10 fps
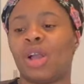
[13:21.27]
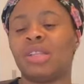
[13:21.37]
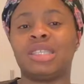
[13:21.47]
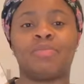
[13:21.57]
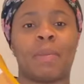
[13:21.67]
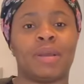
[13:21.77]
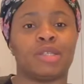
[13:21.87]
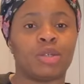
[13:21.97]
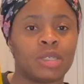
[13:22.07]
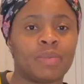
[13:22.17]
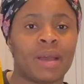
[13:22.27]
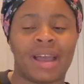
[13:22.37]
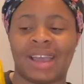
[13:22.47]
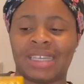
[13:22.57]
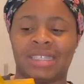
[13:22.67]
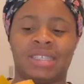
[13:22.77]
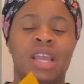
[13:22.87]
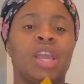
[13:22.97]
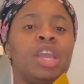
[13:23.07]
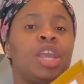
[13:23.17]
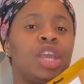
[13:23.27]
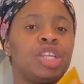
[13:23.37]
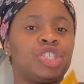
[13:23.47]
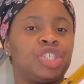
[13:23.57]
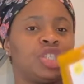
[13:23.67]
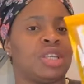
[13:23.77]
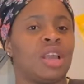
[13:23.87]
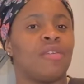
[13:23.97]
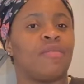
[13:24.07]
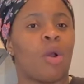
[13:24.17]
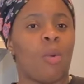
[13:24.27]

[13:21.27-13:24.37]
got this pepper soup spice each for